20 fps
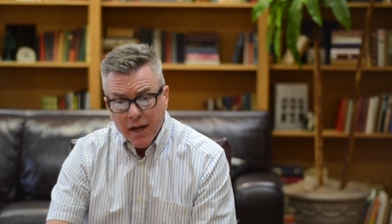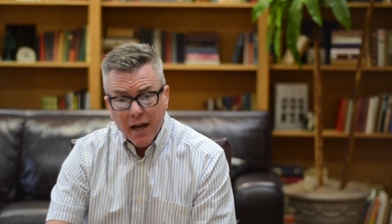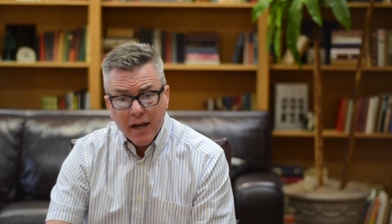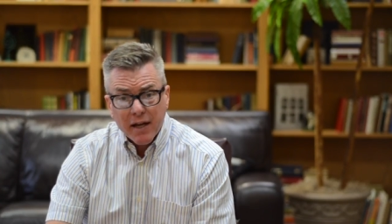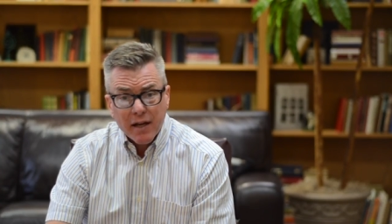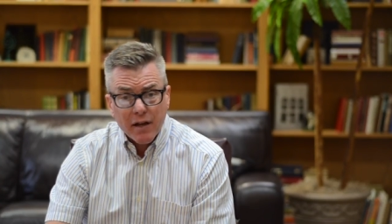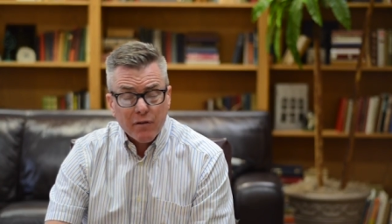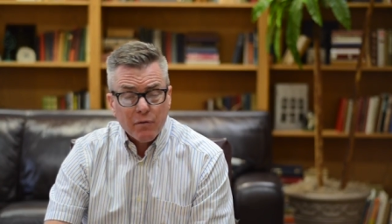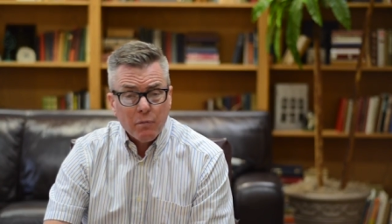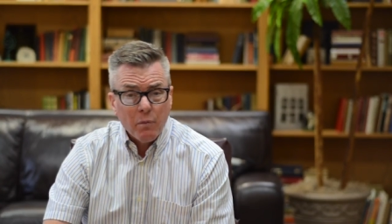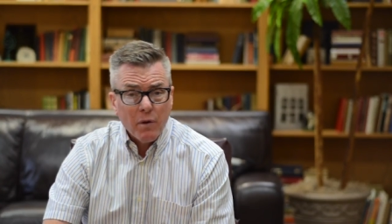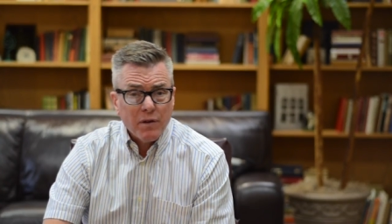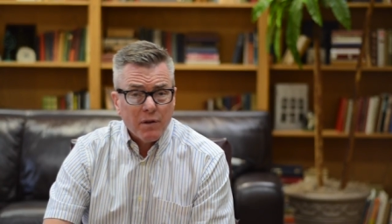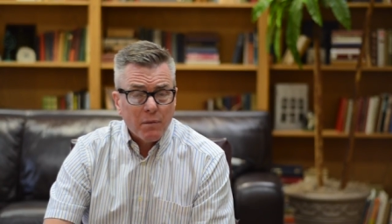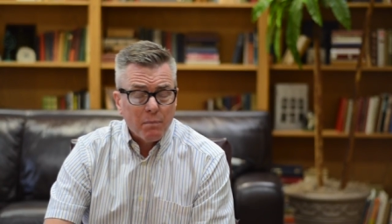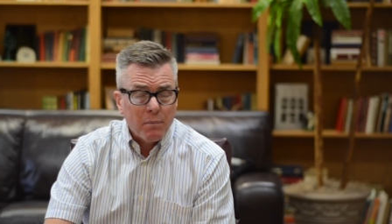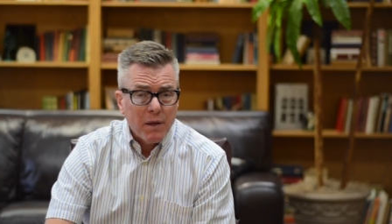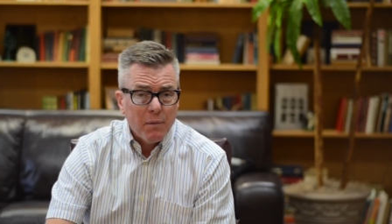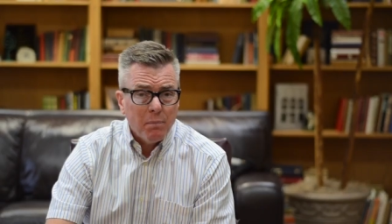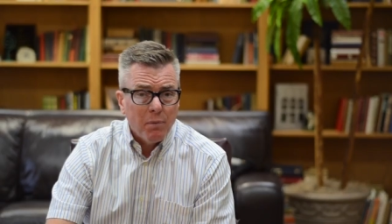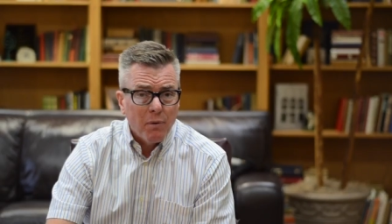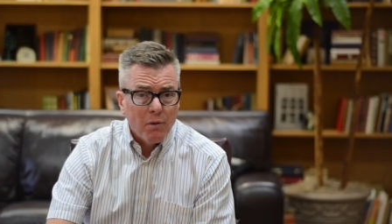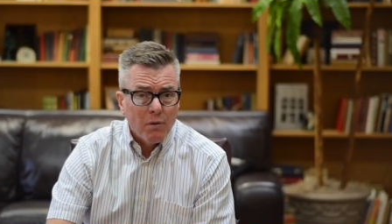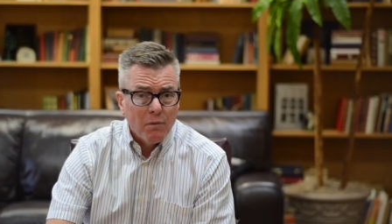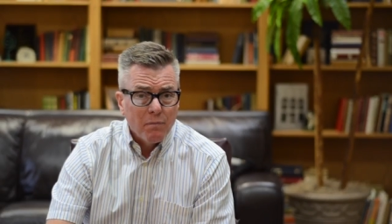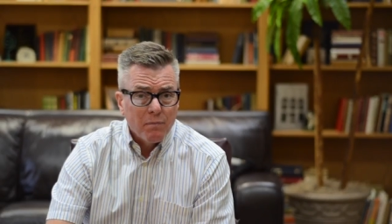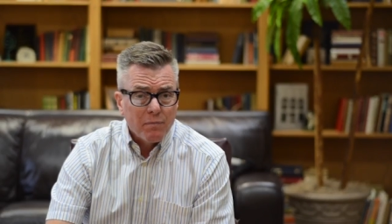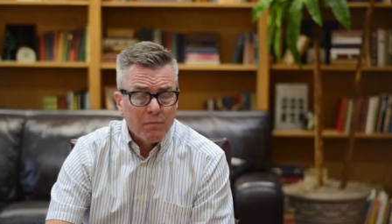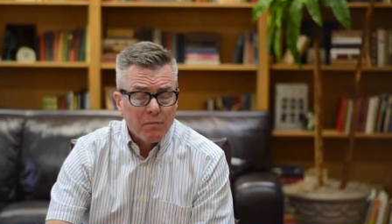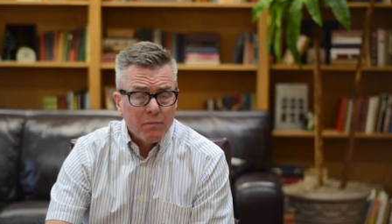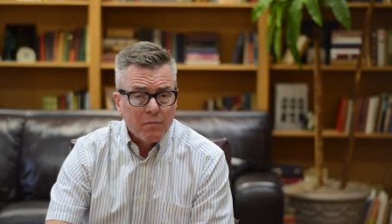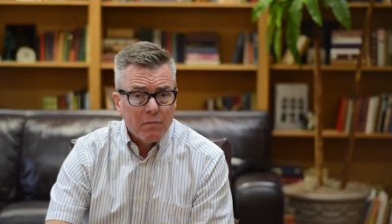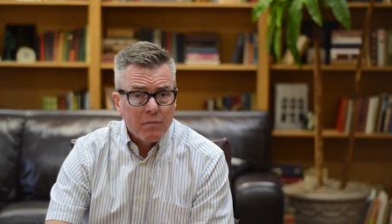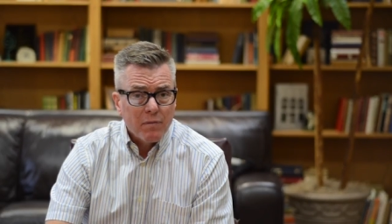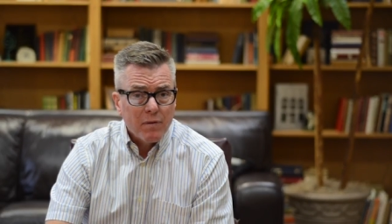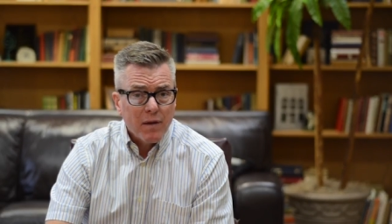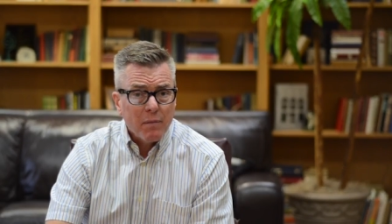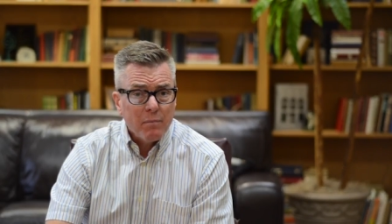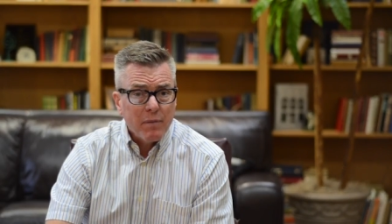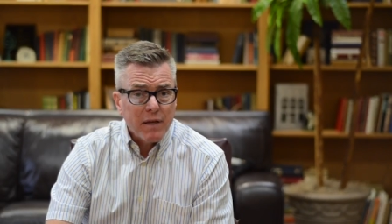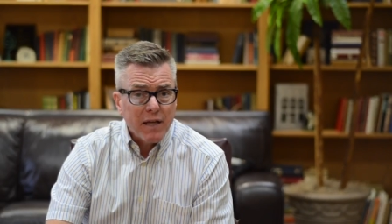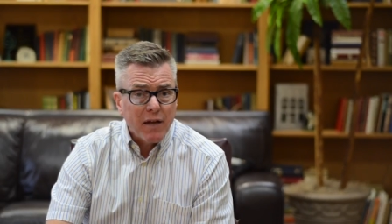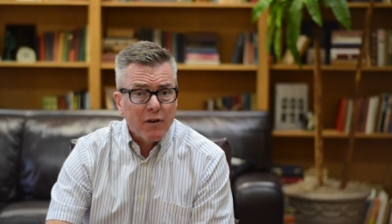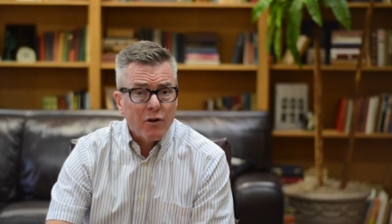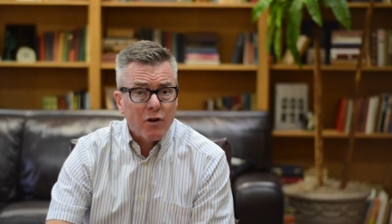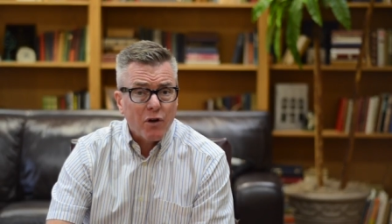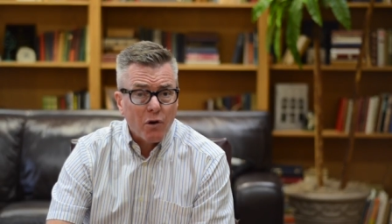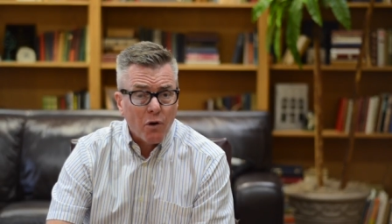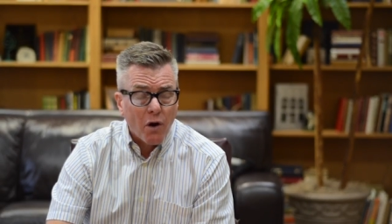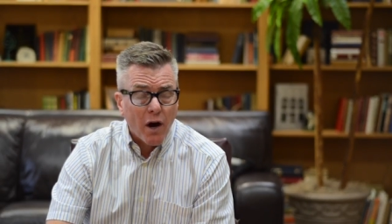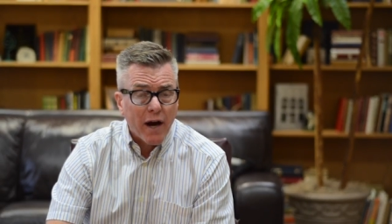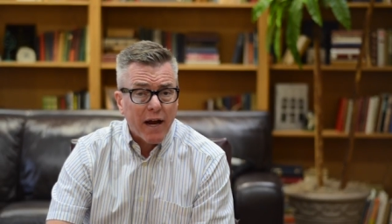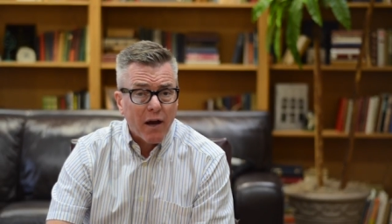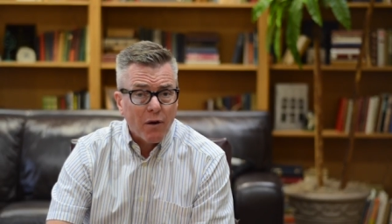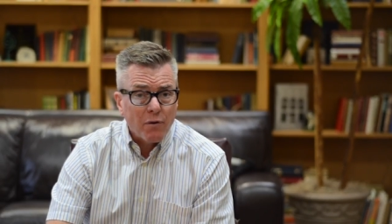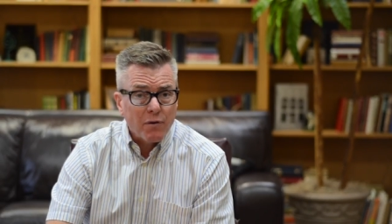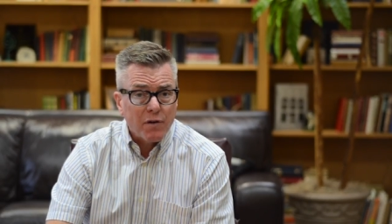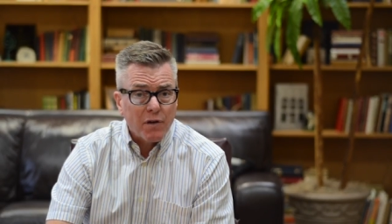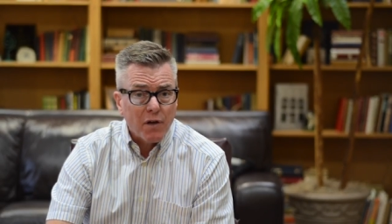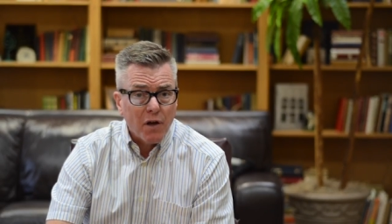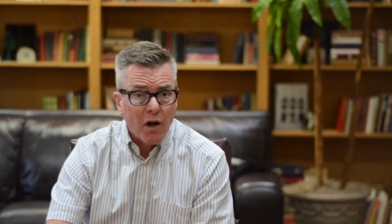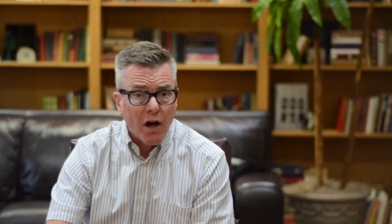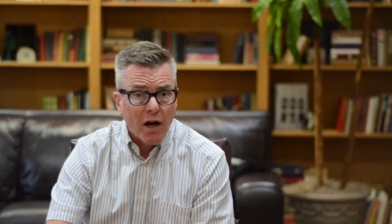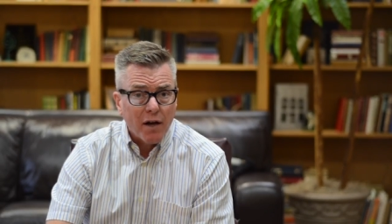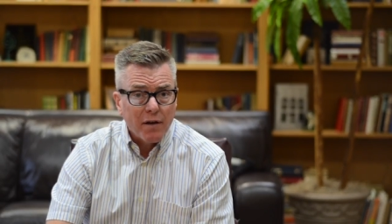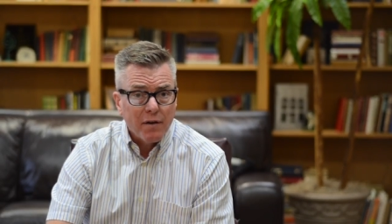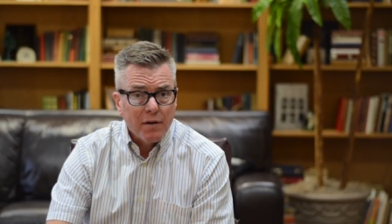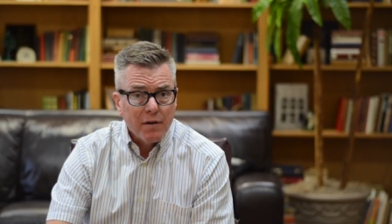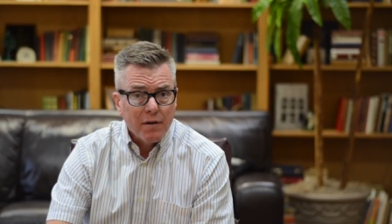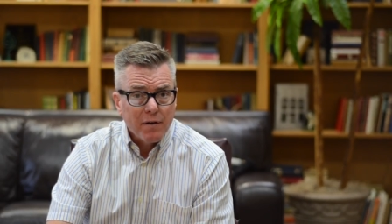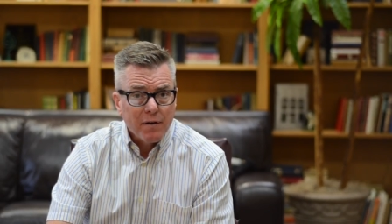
And guess what? The people, they began to cry out to God.